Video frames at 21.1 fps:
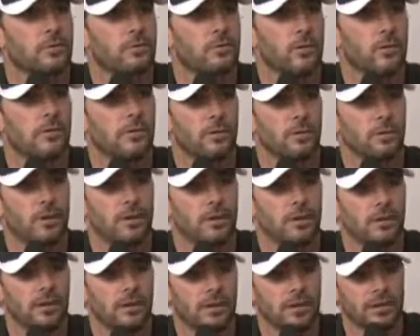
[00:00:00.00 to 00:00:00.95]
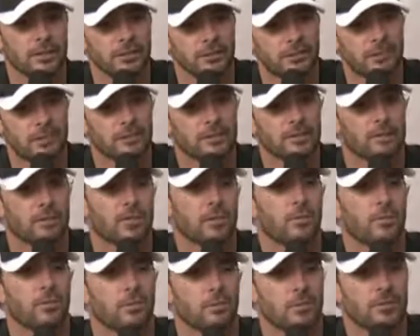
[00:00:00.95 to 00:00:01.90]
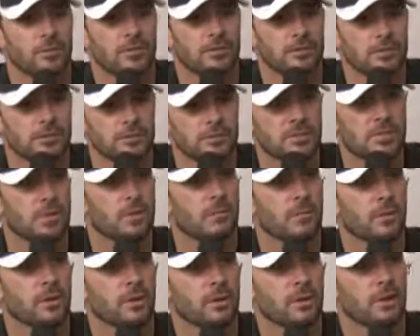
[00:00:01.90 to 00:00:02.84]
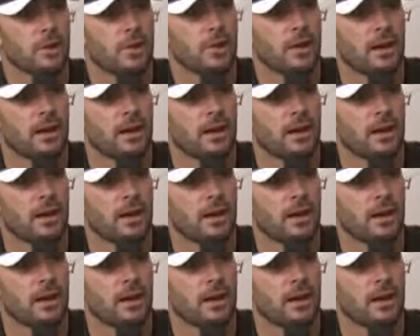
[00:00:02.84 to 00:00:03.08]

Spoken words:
So from an engineering standpoint, a team standpoint,